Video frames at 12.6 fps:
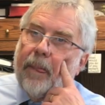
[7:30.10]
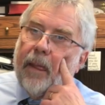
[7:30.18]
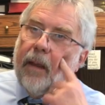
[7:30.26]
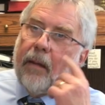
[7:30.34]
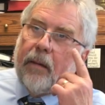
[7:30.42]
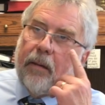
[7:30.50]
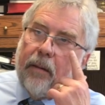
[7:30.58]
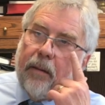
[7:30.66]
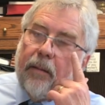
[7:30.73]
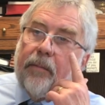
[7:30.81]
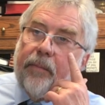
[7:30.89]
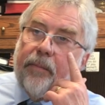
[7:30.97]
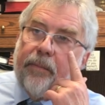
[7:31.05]
sounds like
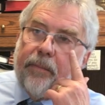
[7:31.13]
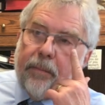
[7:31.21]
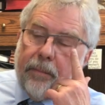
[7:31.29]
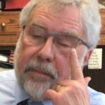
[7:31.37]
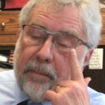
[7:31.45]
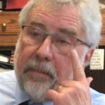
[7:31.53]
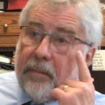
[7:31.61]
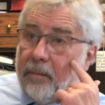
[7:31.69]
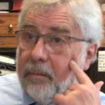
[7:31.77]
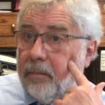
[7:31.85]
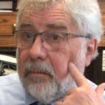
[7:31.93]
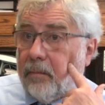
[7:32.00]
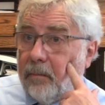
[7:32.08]
the
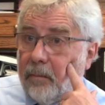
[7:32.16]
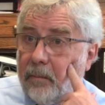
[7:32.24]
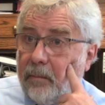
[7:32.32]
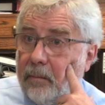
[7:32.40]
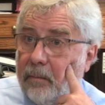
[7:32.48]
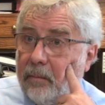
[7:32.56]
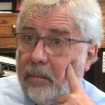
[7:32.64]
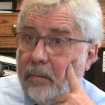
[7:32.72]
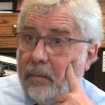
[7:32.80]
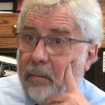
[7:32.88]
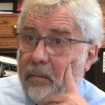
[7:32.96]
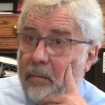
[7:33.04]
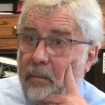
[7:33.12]
environment of
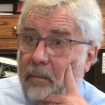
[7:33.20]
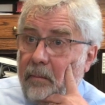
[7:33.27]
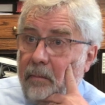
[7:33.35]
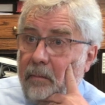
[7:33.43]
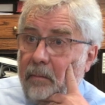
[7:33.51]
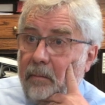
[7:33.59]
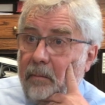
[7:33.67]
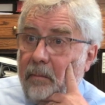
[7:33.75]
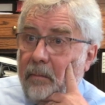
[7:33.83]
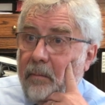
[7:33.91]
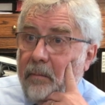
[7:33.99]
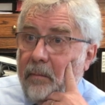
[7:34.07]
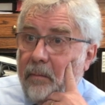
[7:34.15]

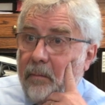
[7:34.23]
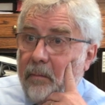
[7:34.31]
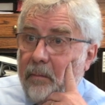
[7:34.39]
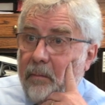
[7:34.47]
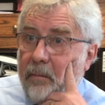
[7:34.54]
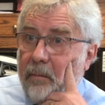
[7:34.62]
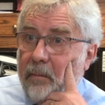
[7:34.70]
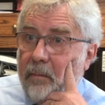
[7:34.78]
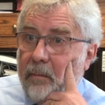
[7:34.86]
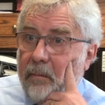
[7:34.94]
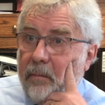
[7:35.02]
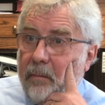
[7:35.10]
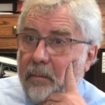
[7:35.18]
allowing
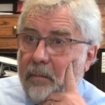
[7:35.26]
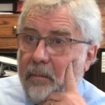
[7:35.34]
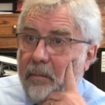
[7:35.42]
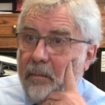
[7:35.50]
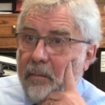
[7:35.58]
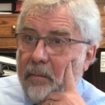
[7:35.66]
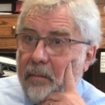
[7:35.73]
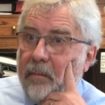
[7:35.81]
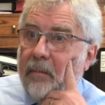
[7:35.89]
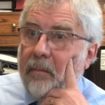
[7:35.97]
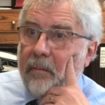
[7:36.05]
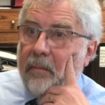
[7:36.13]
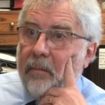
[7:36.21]
risk taking,
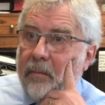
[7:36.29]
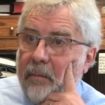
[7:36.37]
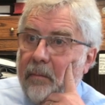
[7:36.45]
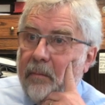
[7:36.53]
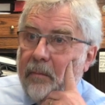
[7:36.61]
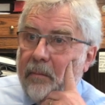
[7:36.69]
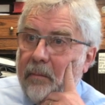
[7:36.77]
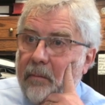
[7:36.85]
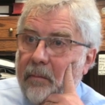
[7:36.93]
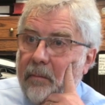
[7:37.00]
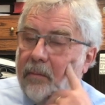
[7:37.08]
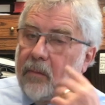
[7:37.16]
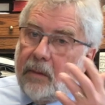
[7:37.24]

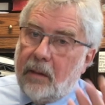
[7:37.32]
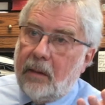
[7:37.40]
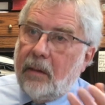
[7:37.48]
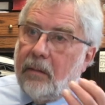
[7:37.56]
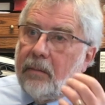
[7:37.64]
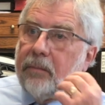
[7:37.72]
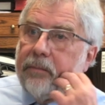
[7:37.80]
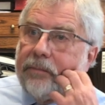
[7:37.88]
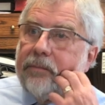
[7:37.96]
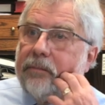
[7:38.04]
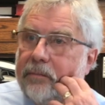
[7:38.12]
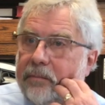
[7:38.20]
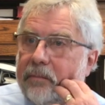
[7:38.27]
letting failure happen and
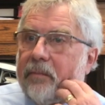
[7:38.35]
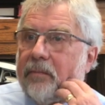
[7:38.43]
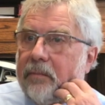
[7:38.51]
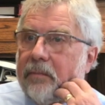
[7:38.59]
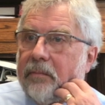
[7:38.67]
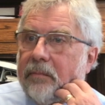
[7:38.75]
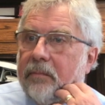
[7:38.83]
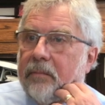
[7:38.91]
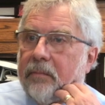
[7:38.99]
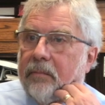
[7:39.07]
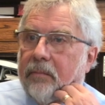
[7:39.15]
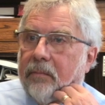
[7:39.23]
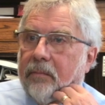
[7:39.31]
learn from it
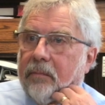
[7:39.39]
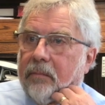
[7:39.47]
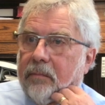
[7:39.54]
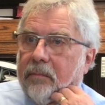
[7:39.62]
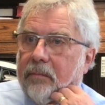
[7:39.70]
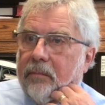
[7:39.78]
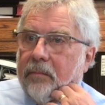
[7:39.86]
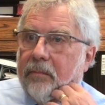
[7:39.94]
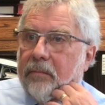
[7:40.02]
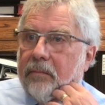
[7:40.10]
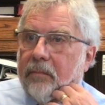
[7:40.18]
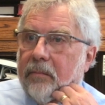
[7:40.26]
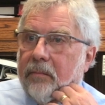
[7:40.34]
is been here all
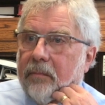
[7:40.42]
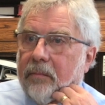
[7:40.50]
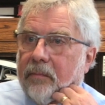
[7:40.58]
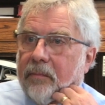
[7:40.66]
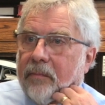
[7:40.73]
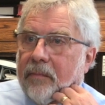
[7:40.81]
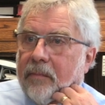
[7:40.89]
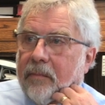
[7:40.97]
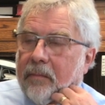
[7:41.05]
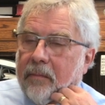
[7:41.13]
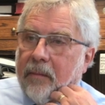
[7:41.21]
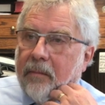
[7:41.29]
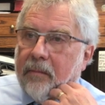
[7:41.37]
along.
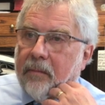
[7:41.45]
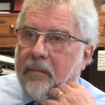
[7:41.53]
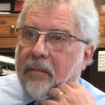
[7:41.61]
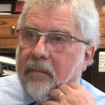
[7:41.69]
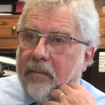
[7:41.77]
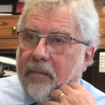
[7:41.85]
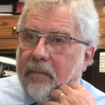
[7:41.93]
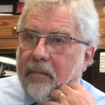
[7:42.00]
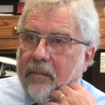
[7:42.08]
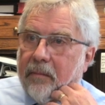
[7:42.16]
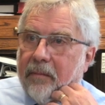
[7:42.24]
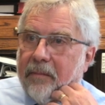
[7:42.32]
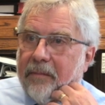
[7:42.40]
I mean, did you
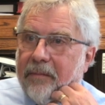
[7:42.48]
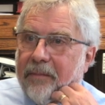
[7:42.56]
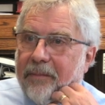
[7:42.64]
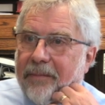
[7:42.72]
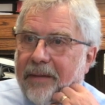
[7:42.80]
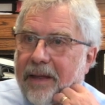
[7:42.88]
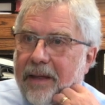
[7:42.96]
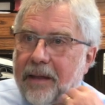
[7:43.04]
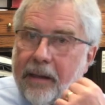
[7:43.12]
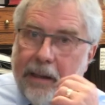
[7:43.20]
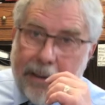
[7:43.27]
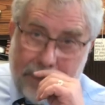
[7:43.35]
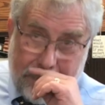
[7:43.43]
come to that, or did you help